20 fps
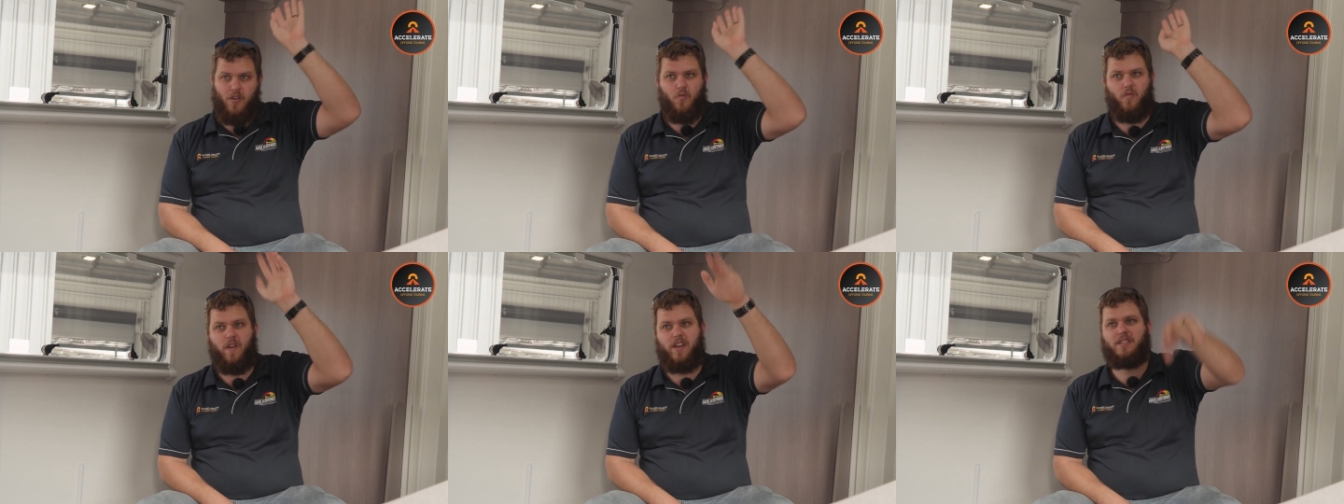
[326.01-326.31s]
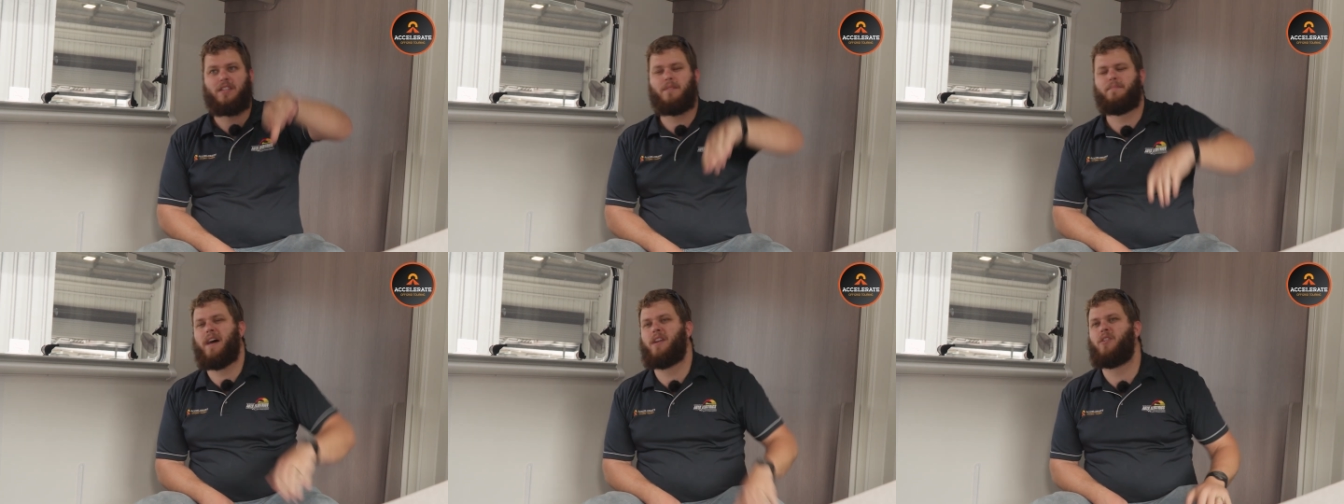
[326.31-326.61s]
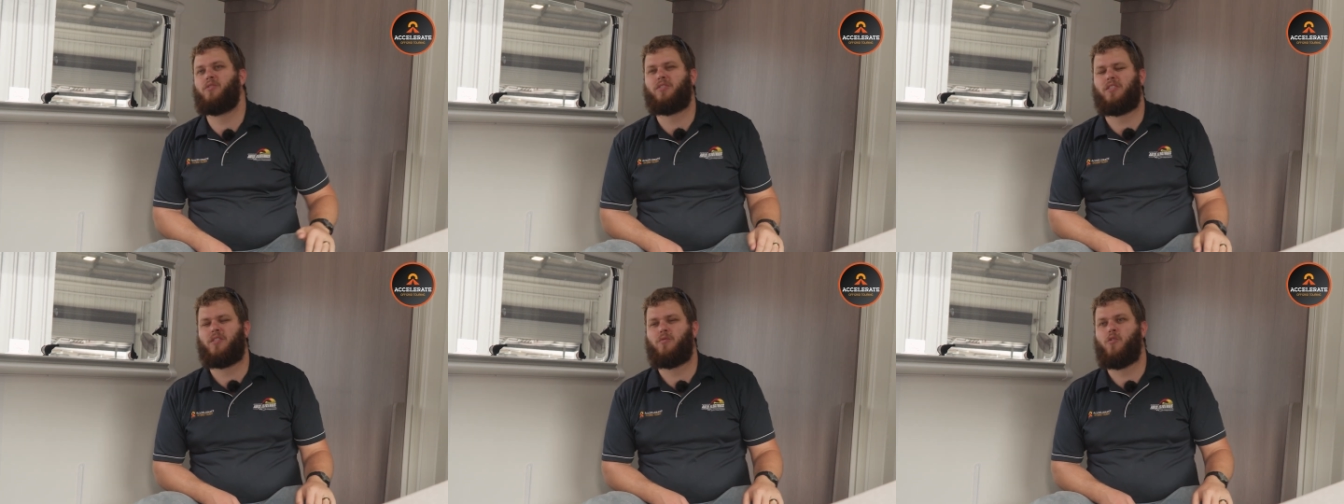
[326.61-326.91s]
rest of the
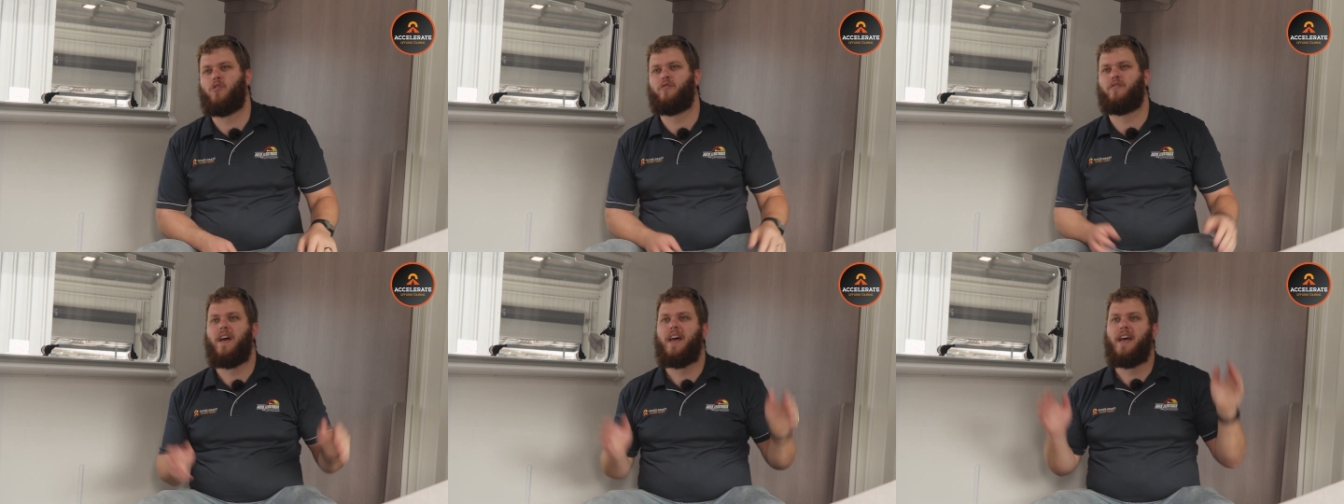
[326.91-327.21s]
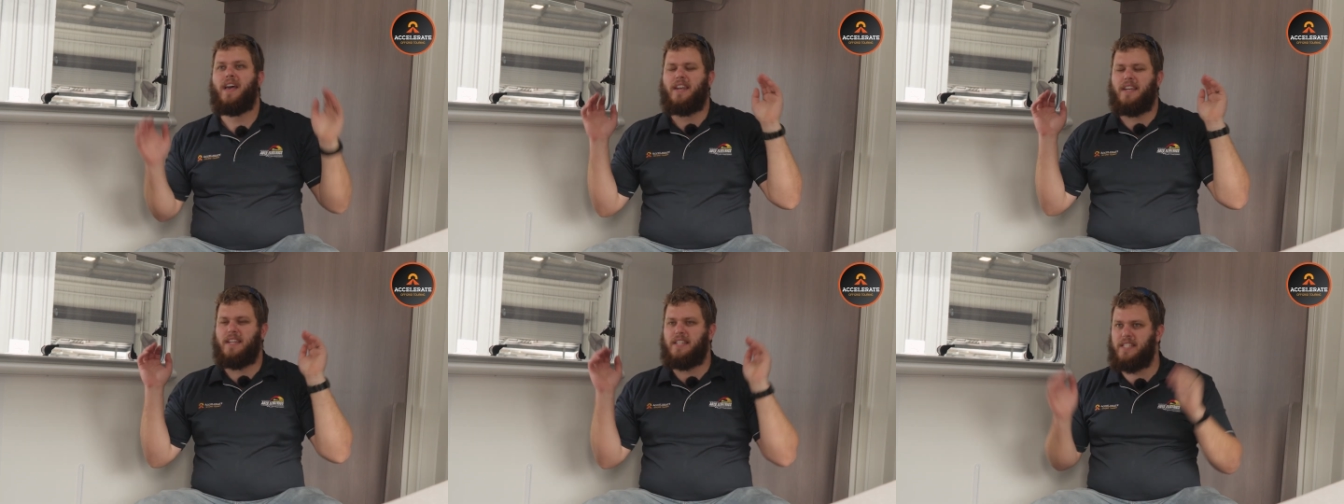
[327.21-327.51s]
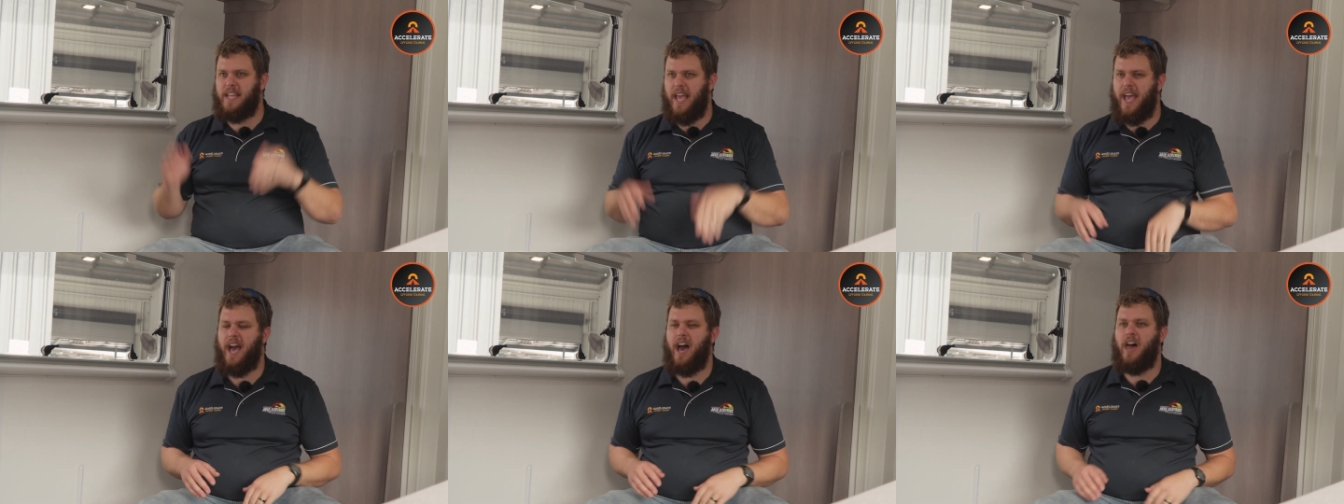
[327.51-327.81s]
panels on the roof
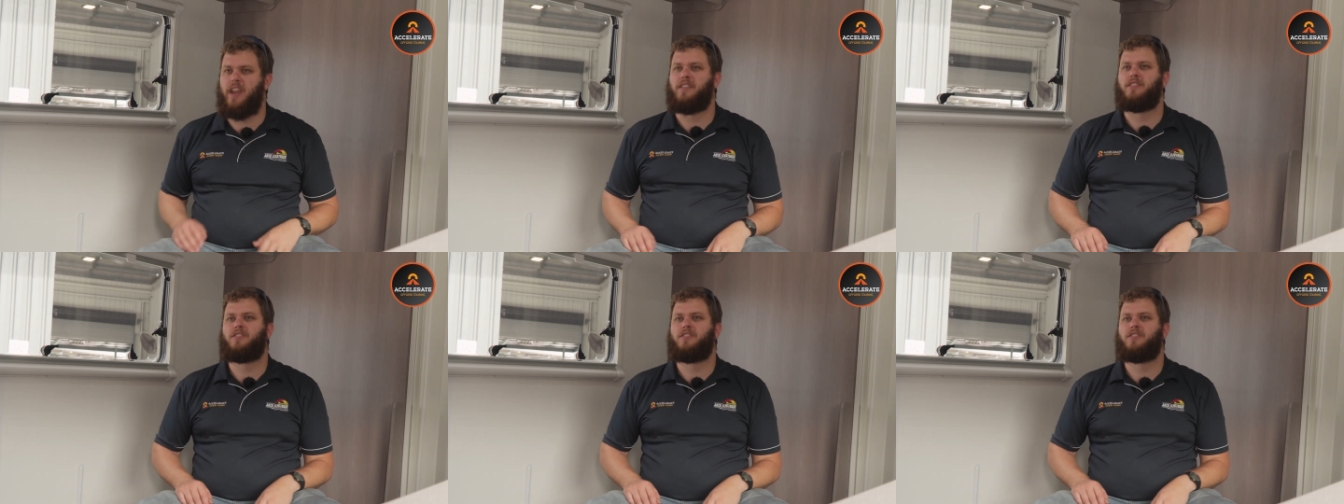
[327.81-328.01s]
down.